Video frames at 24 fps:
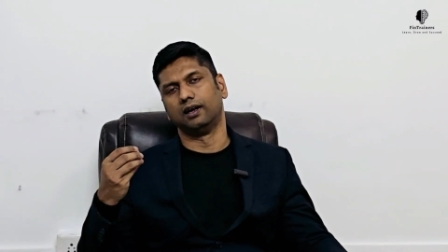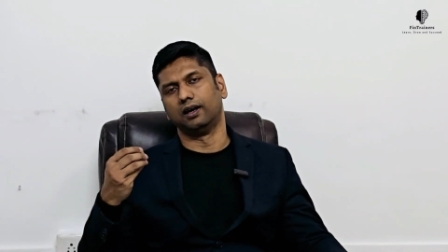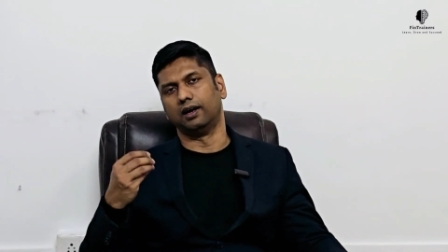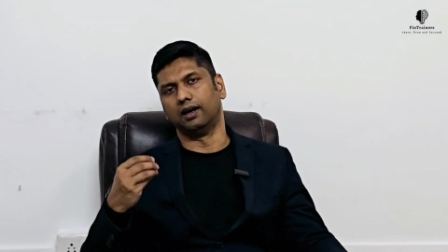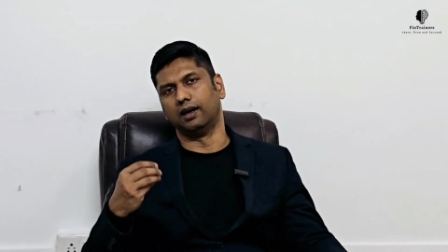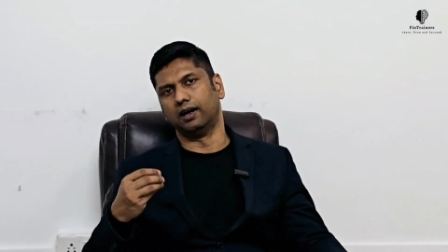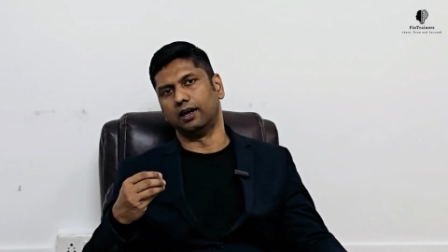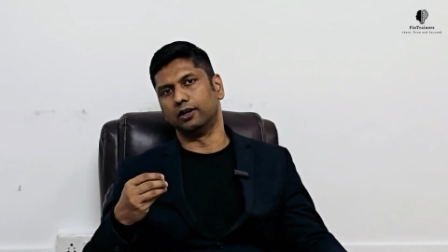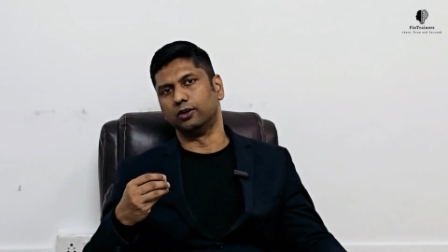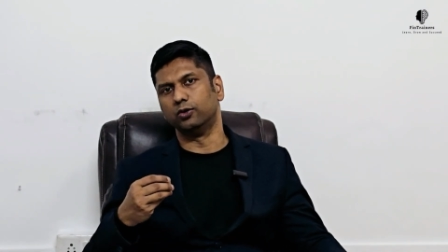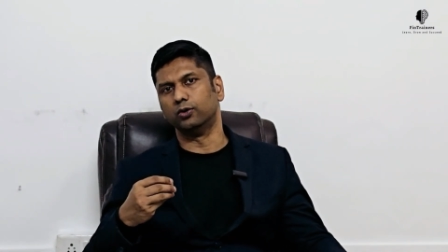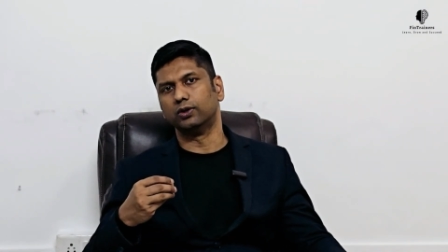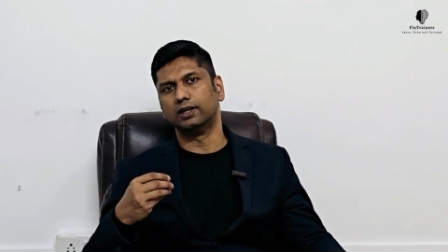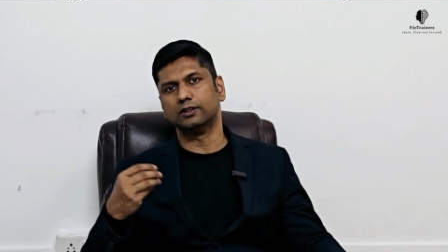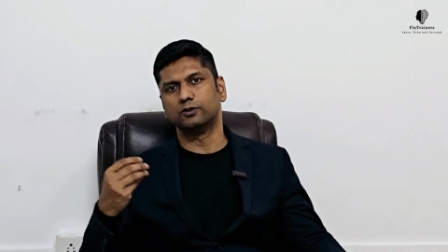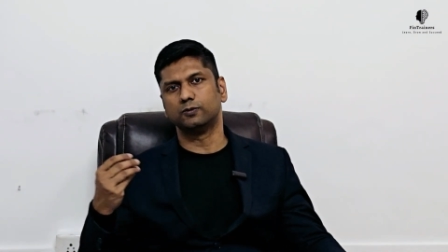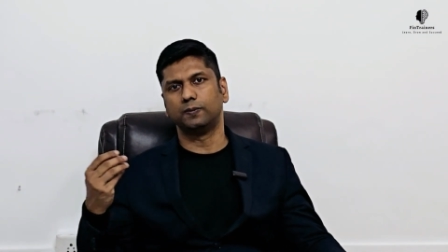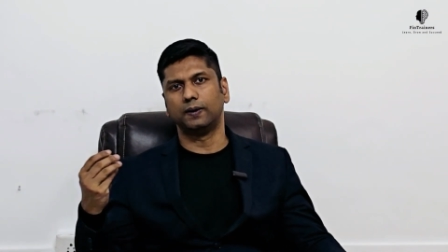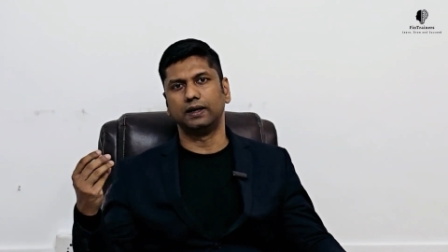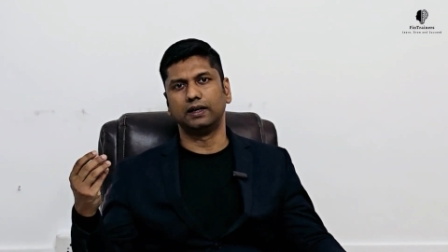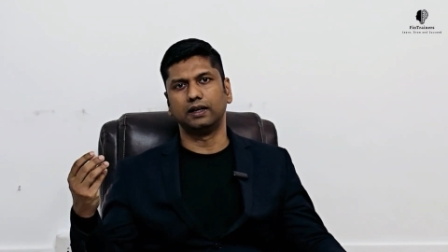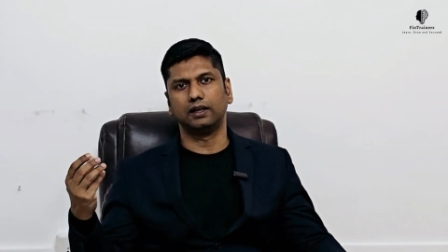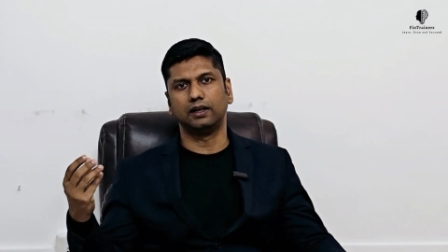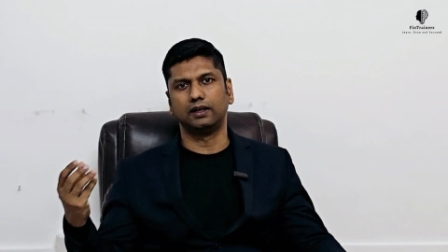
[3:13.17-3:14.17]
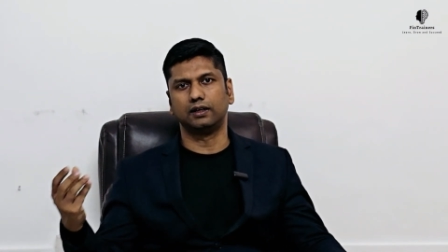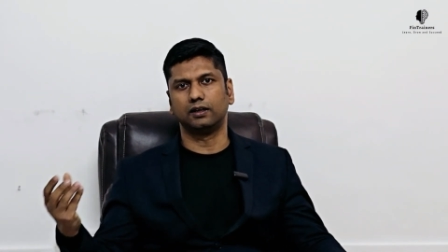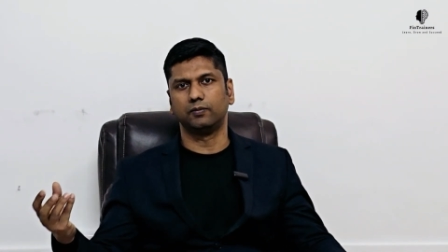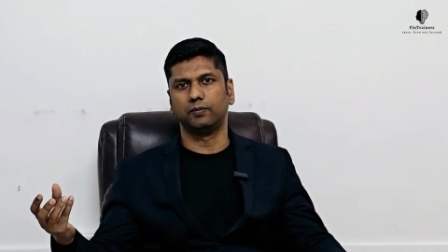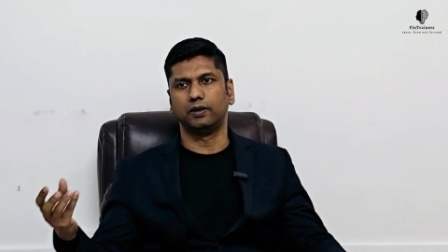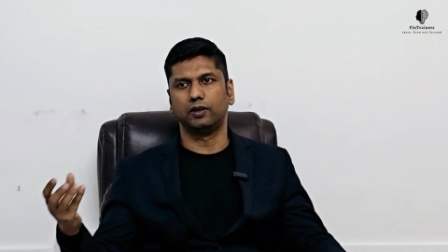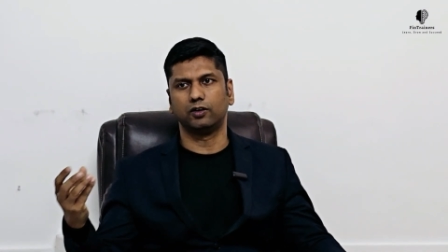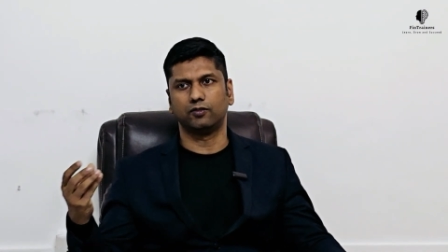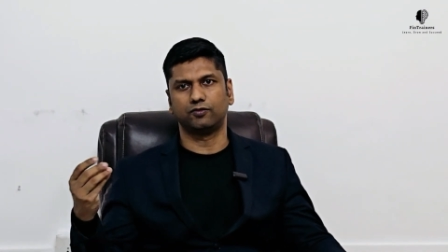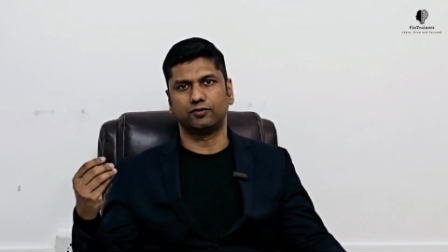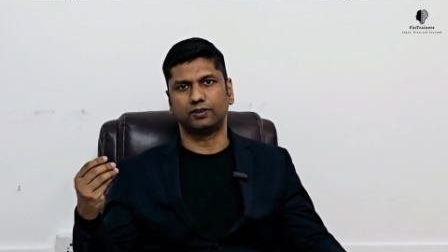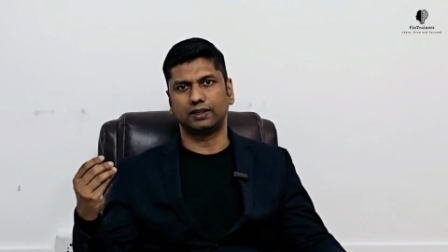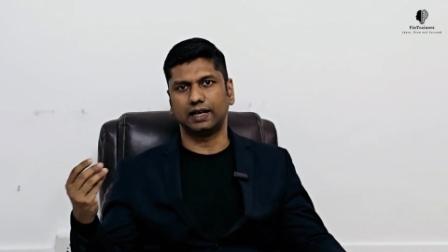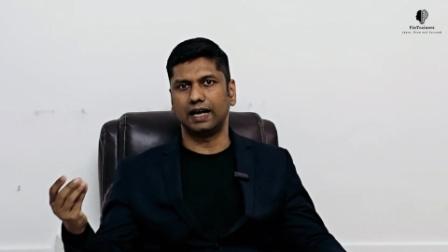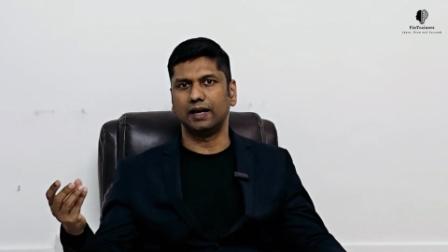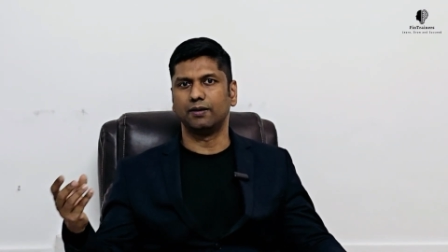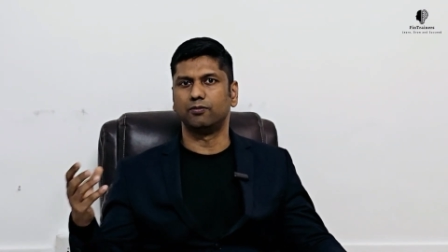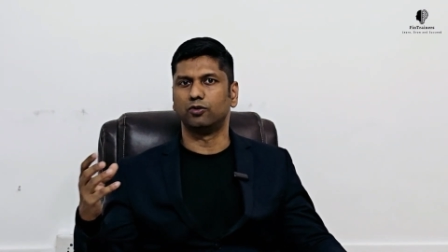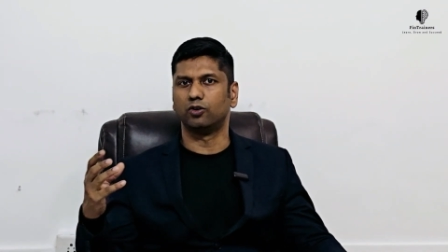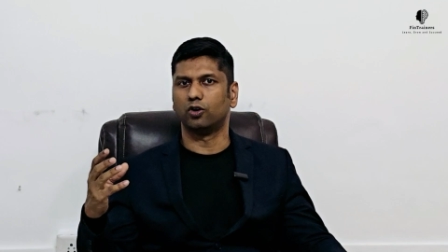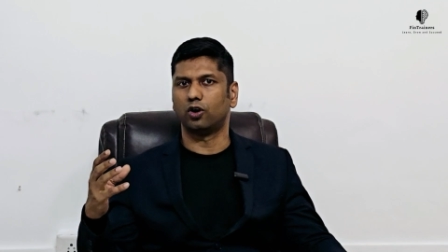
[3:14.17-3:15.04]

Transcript: Uh, you can spend a little bit of time,